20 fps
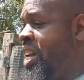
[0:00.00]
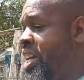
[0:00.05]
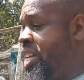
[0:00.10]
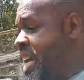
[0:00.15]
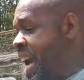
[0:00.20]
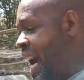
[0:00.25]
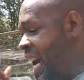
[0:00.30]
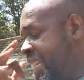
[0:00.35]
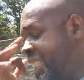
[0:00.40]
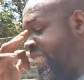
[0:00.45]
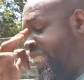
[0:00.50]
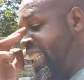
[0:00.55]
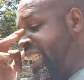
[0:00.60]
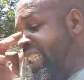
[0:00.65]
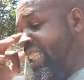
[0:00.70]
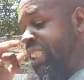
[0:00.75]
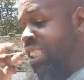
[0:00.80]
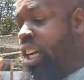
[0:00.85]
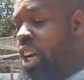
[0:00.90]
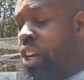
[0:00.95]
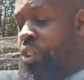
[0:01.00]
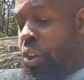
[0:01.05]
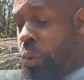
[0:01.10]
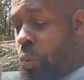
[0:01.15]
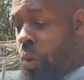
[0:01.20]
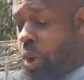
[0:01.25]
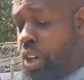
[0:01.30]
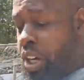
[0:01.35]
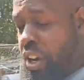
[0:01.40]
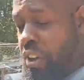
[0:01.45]
Yah sees the
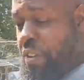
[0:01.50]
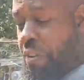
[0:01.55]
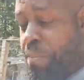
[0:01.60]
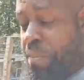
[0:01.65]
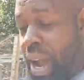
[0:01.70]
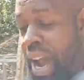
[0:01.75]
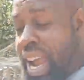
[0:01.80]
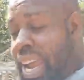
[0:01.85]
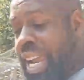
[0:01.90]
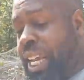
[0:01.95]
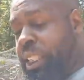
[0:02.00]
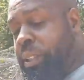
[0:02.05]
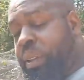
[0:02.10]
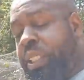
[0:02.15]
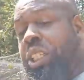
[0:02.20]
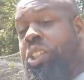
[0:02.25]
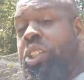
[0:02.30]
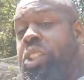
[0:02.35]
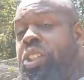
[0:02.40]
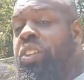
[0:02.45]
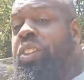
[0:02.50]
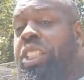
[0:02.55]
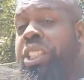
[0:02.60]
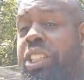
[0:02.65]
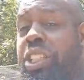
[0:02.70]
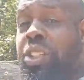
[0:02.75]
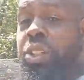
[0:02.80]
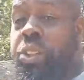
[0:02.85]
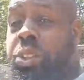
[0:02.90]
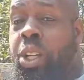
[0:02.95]
work of my hands because you know these
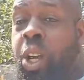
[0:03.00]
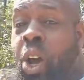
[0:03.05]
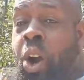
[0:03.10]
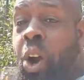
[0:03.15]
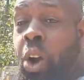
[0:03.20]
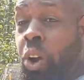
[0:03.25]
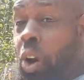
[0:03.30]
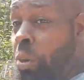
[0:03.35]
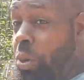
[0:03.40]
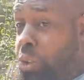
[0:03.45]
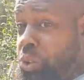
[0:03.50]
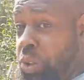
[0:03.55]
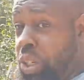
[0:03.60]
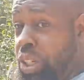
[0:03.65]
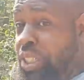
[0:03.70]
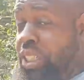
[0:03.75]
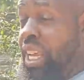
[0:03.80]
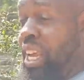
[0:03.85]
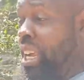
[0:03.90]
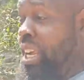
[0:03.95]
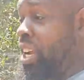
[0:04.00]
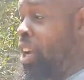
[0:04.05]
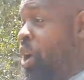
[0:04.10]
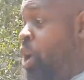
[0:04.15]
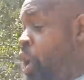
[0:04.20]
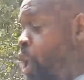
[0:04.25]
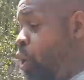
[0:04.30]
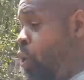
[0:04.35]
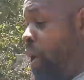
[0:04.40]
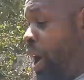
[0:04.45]
leaders are always trying to take
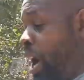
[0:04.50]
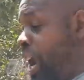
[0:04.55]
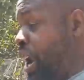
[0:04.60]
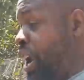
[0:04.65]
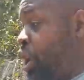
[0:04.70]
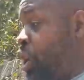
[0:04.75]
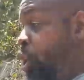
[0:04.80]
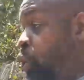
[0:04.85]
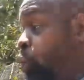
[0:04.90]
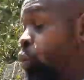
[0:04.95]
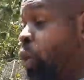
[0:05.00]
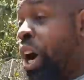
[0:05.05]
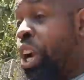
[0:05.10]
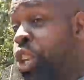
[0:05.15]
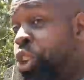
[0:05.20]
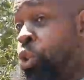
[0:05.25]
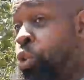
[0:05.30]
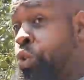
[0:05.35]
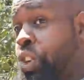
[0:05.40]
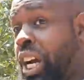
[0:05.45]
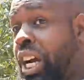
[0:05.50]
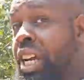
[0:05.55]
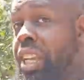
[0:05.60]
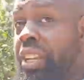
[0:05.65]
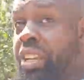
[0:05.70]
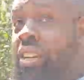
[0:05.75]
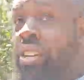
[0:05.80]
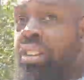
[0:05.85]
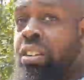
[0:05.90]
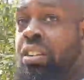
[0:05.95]
away what you've
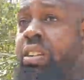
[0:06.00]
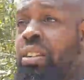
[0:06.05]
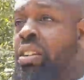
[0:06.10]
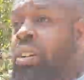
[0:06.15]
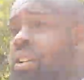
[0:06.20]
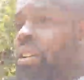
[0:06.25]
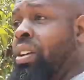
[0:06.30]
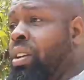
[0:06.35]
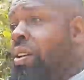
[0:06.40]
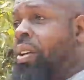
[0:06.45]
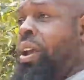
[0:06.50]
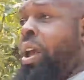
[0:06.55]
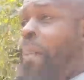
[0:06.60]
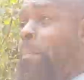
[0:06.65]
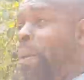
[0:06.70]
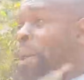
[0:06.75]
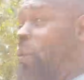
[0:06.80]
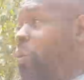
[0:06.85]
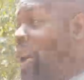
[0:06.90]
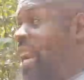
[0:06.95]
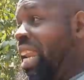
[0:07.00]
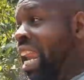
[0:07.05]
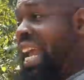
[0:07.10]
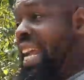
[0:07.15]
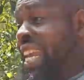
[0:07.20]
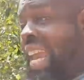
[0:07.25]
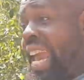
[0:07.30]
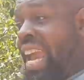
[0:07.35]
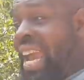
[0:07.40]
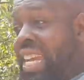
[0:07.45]
done. But when they
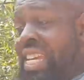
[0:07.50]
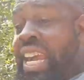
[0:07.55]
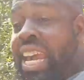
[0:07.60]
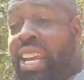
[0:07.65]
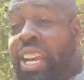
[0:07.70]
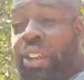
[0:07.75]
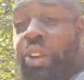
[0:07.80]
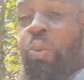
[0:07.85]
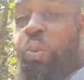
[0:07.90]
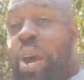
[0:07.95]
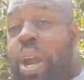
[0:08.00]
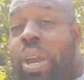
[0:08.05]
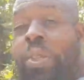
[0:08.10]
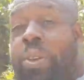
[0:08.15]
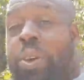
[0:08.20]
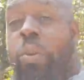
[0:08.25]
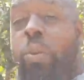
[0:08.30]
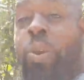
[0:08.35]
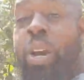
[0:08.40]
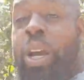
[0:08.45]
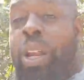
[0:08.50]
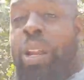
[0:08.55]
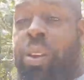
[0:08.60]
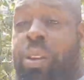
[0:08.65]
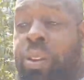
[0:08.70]
can't take it away, then what?